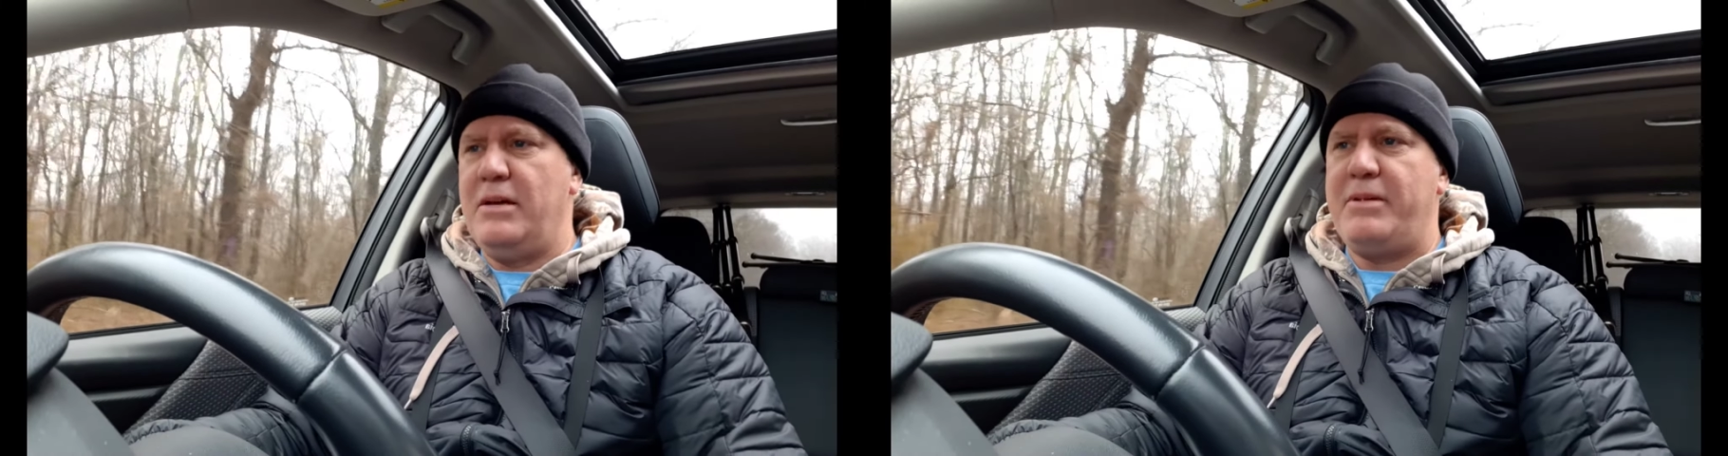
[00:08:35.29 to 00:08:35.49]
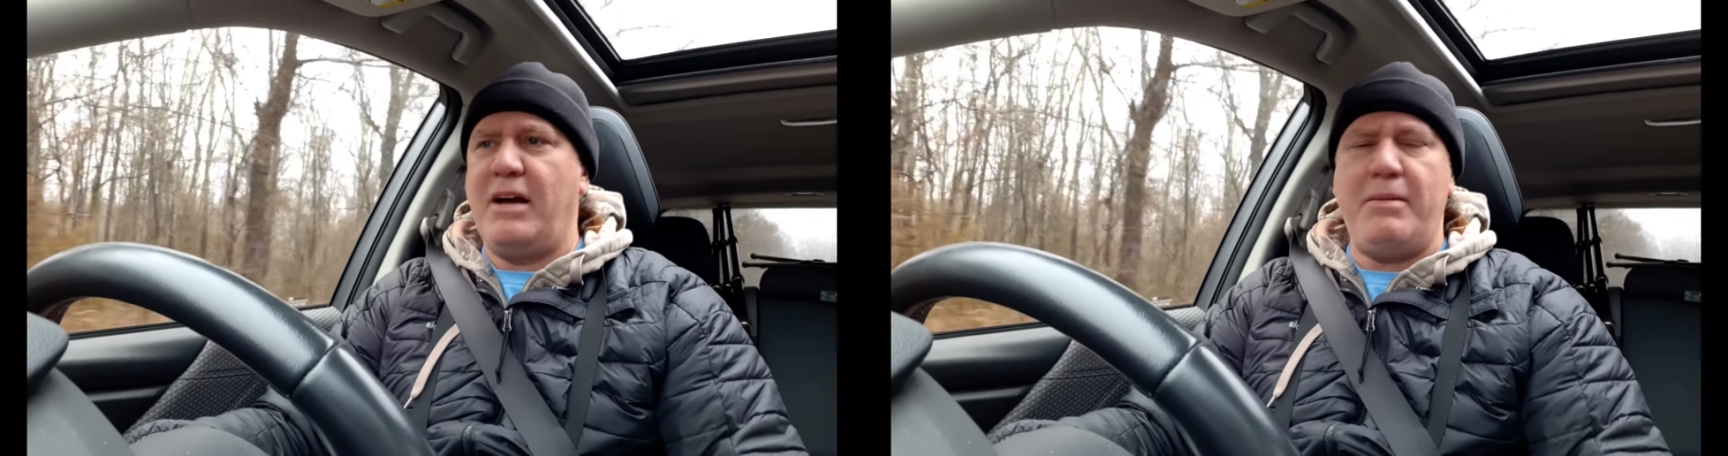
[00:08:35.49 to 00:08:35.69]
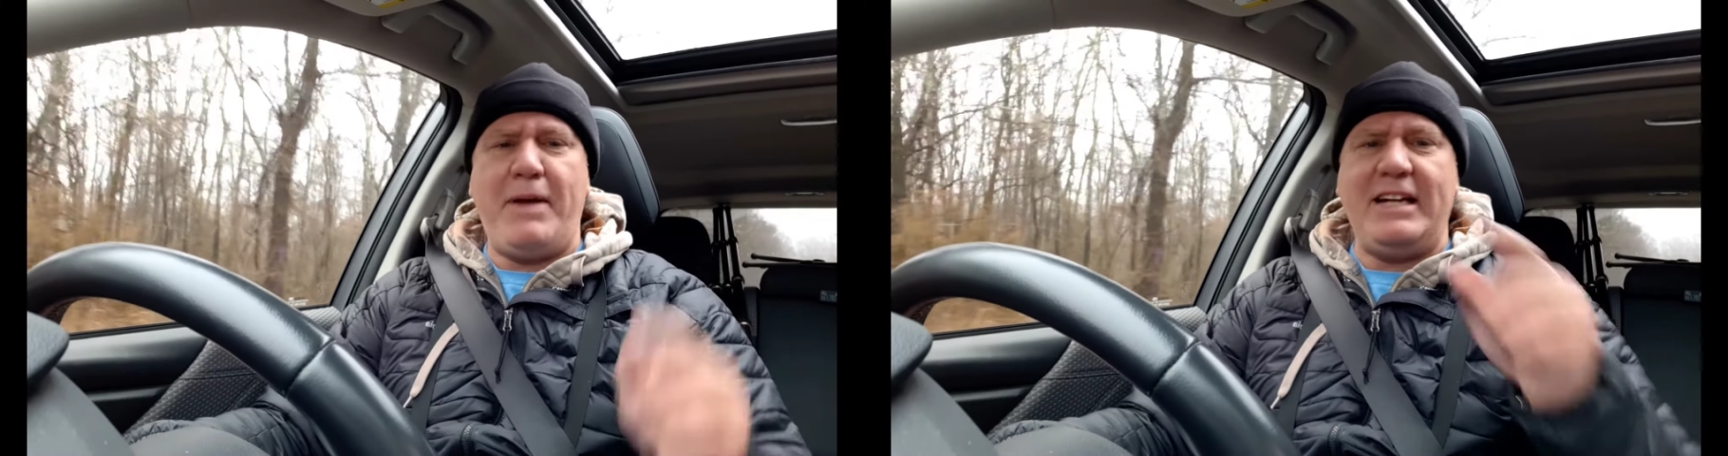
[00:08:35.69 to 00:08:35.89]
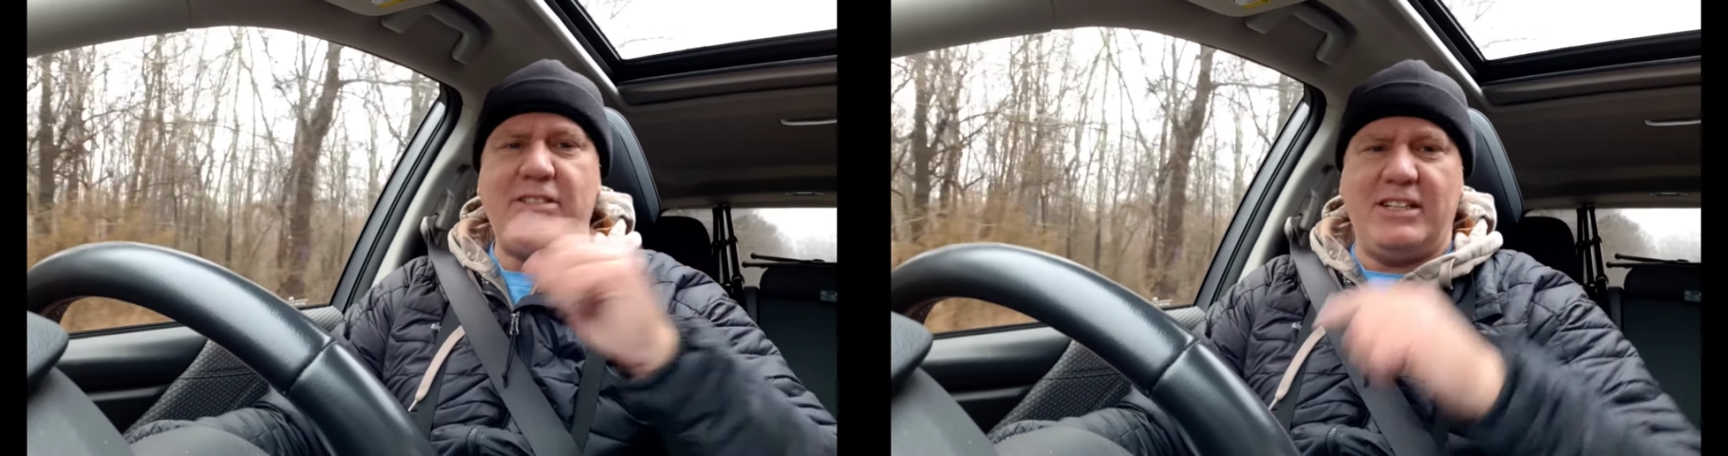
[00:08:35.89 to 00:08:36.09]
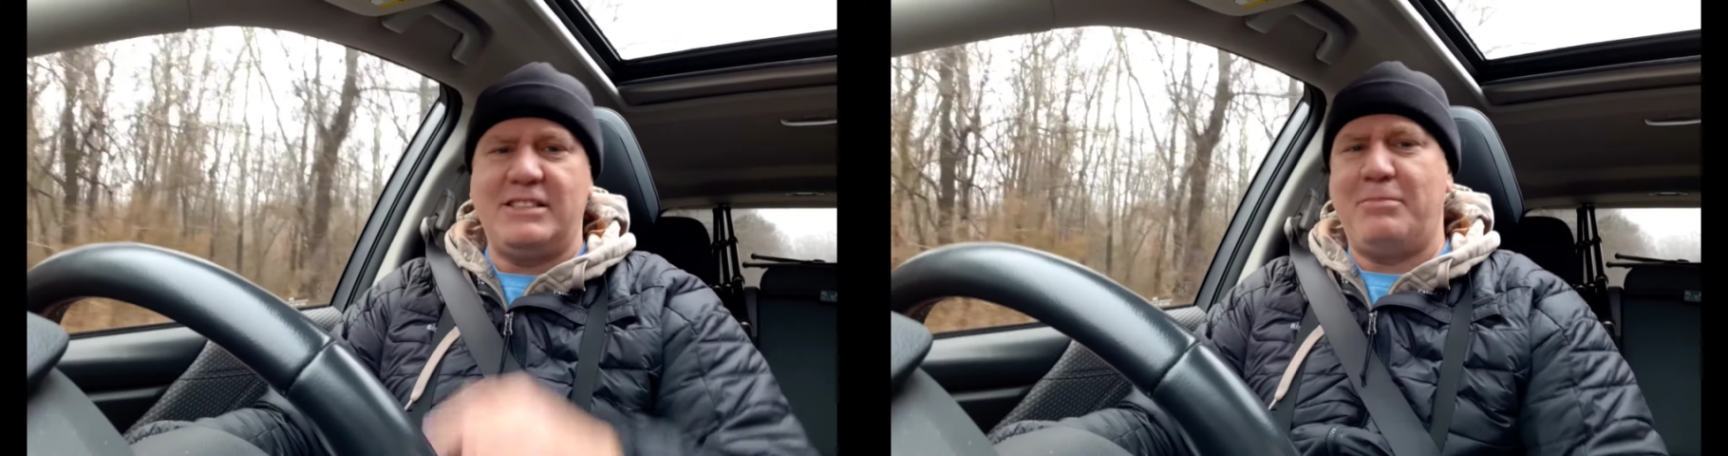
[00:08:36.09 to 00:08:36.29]
Become a
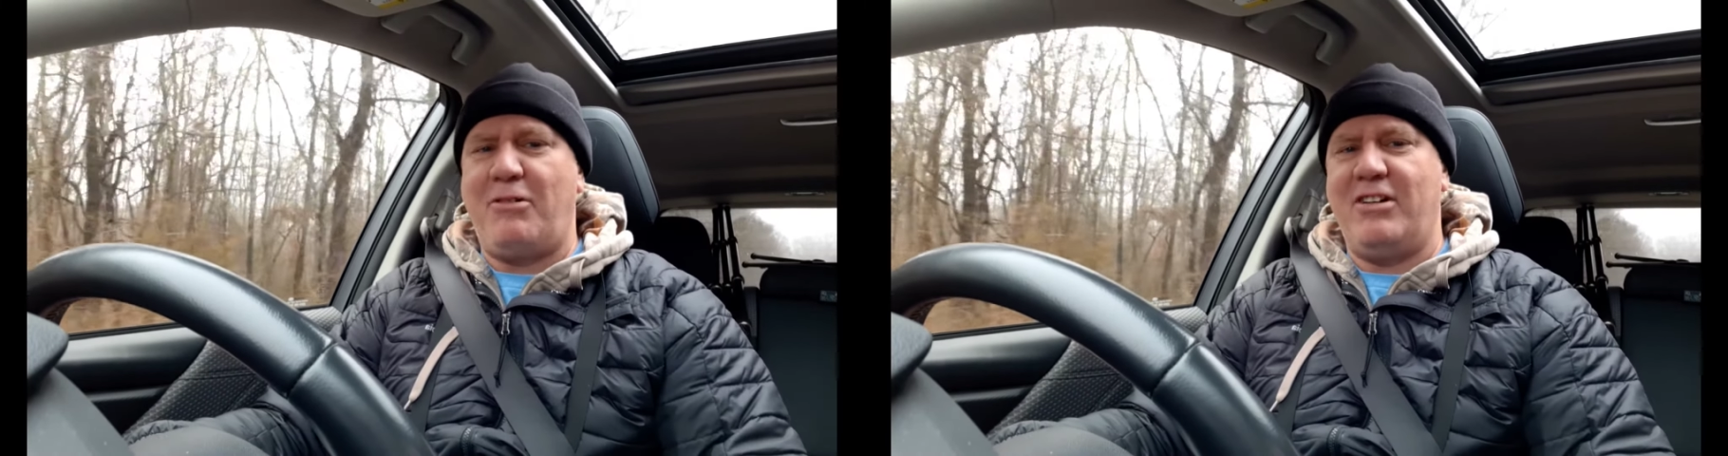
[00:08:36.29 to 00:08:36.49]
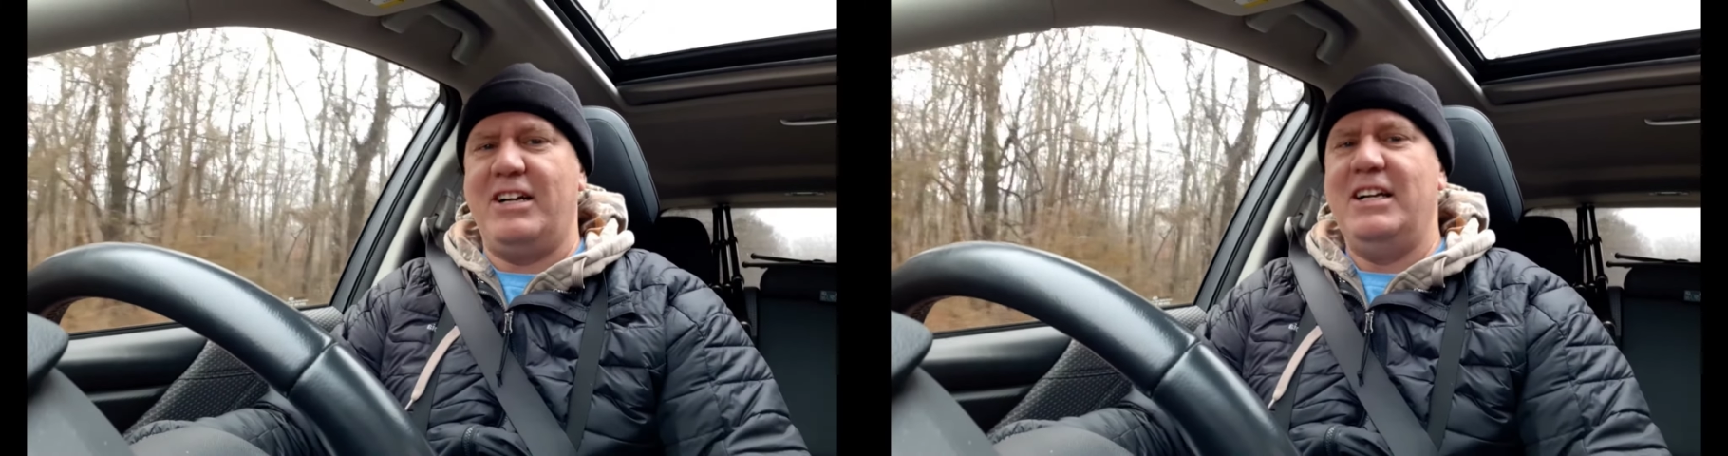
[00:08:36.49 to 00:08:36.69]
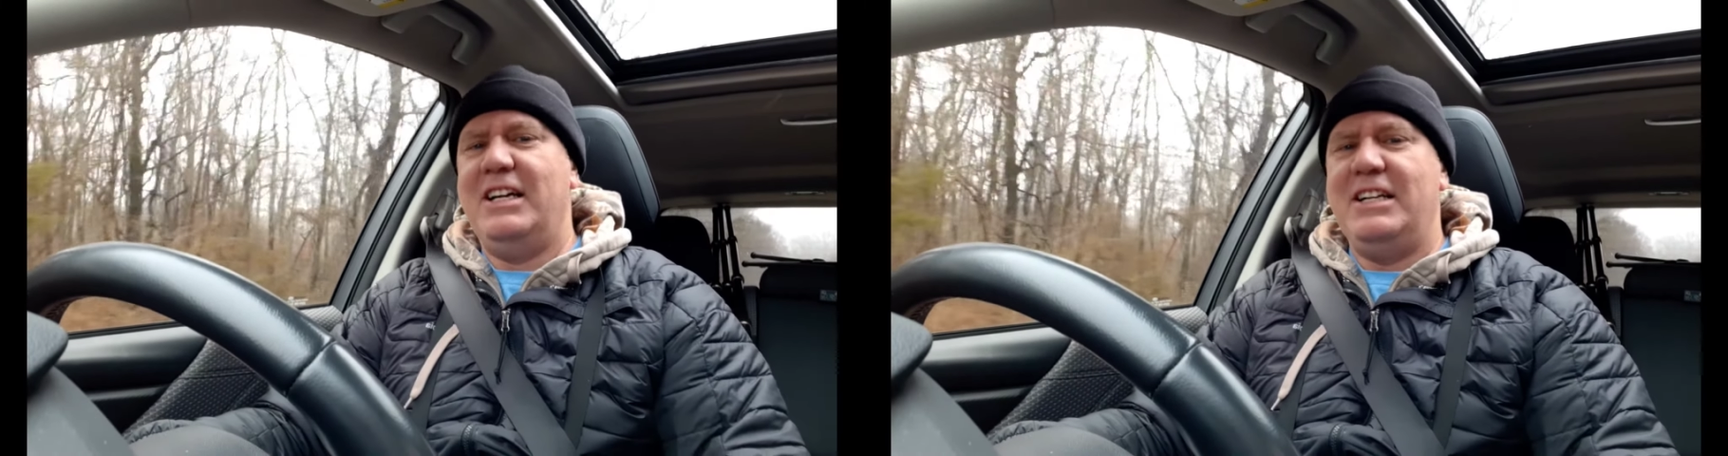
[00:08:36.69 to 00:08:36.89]
Patreon supporter.